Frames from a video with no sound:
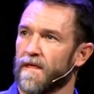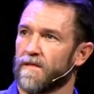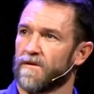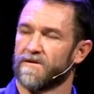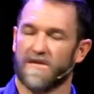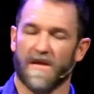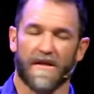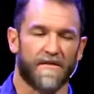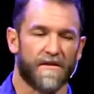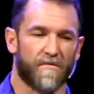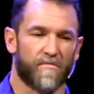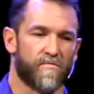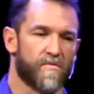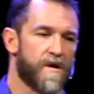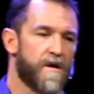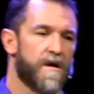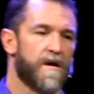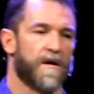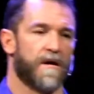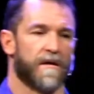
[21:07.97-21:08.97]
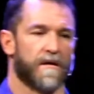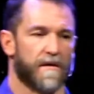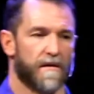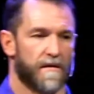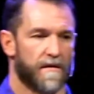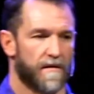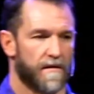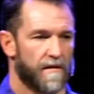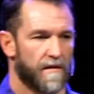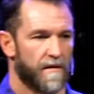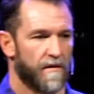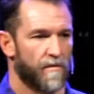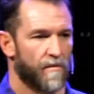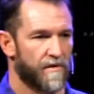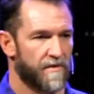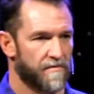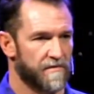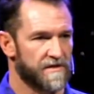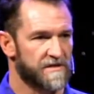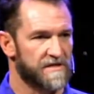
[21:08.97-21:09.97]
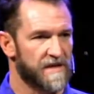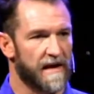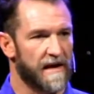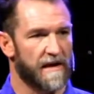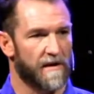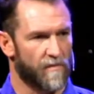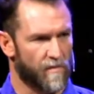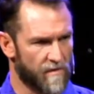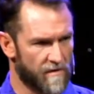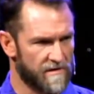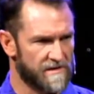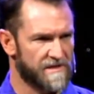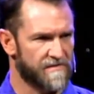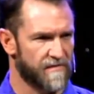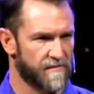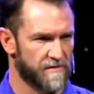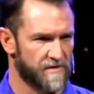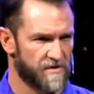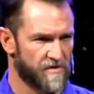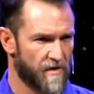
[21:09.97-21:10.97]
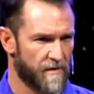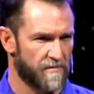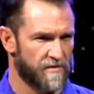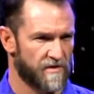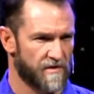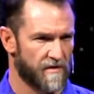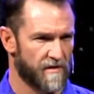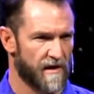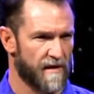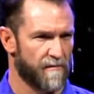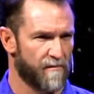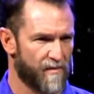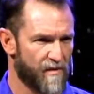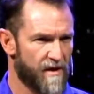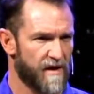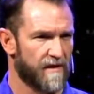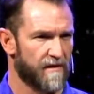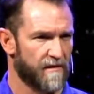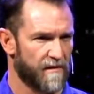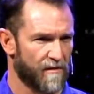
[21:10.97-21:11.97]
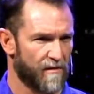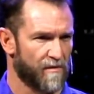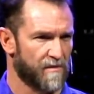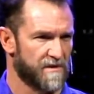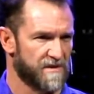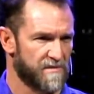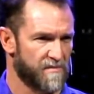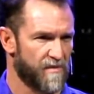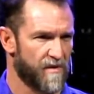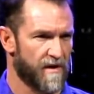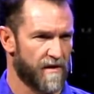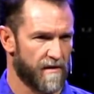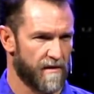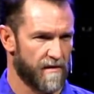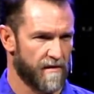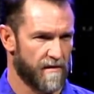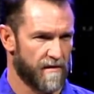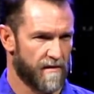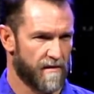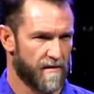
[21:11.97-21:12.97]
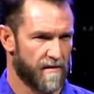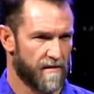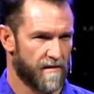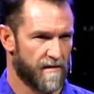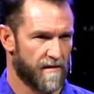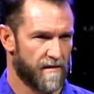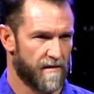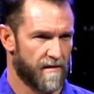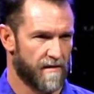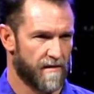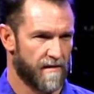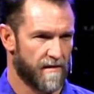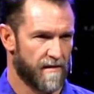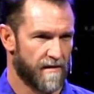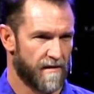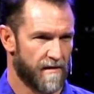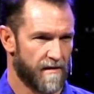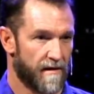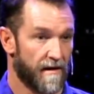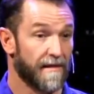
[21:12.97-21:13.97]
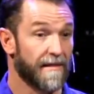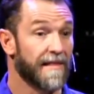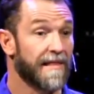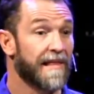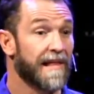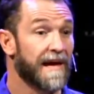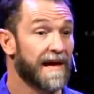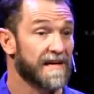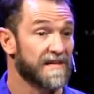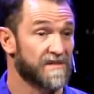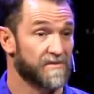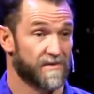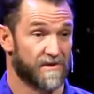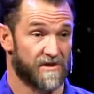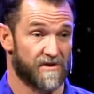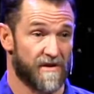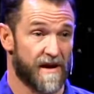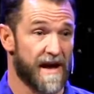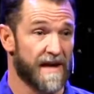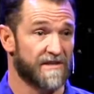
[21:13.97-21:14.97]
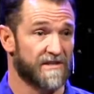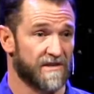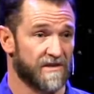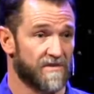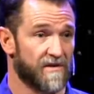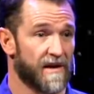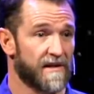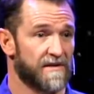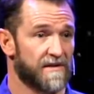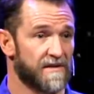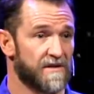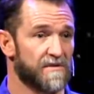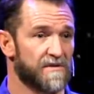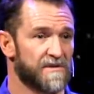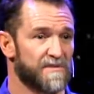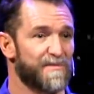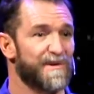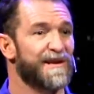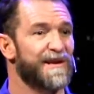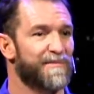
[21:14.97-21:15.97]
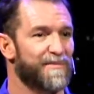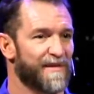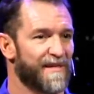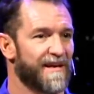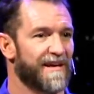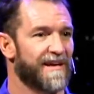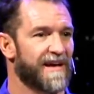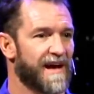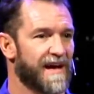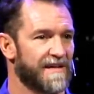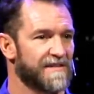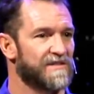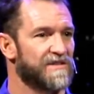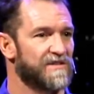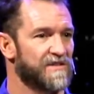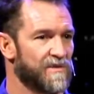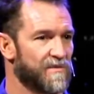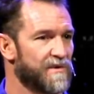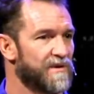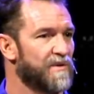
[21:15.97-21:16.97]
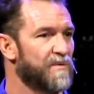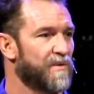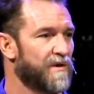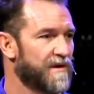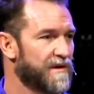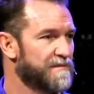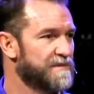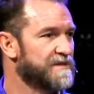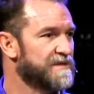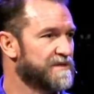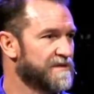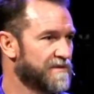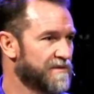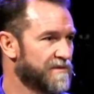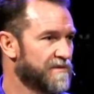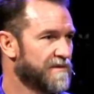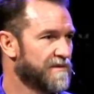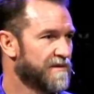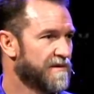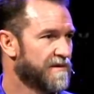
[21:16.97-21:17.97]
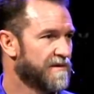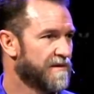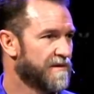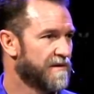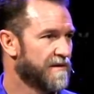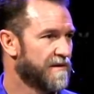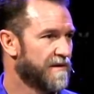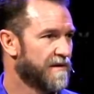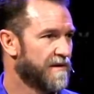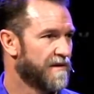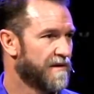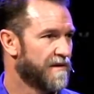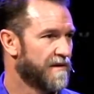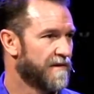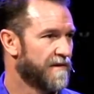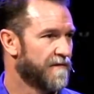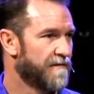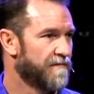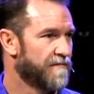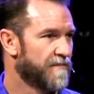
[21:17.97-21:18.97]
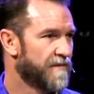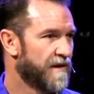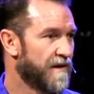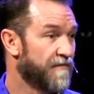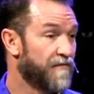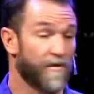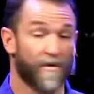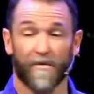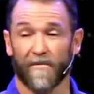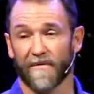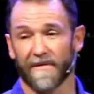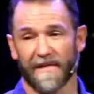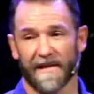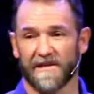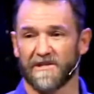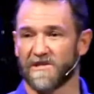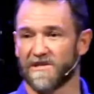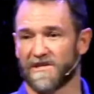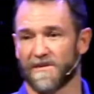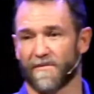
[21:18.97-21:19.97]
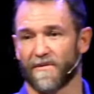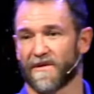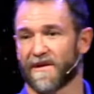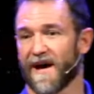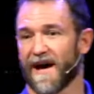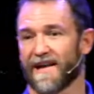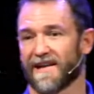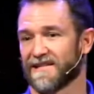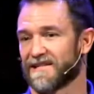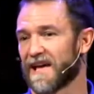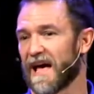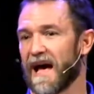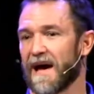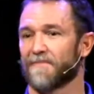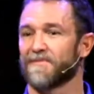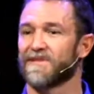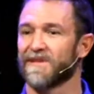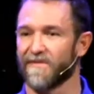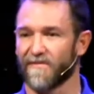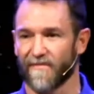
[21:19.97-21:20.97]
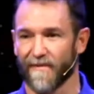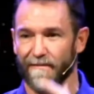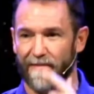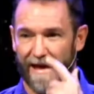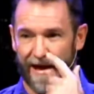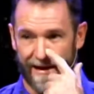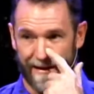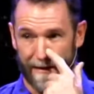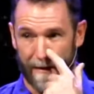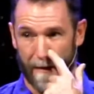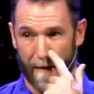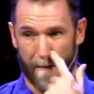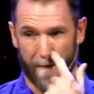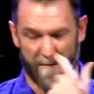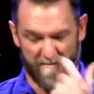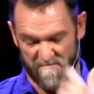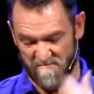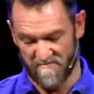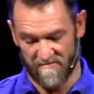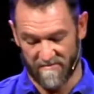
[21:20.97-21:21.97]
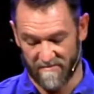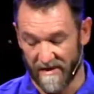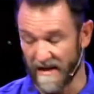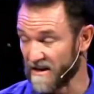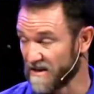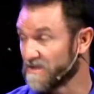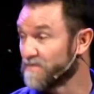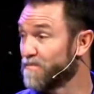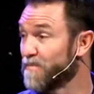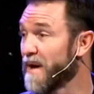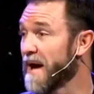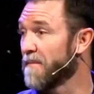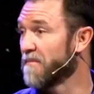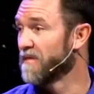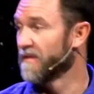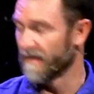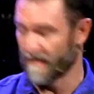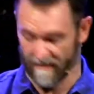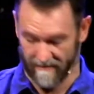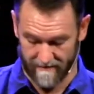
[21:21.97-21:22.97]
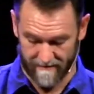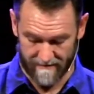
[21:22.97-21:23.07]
there's nothing wrong with reciting words from Scripture and praying the Lord's Prayer. Unless what you're actually trying to do is manipulate God to do what you want him to do. If your relationship with God is absent from that, then it's babbling.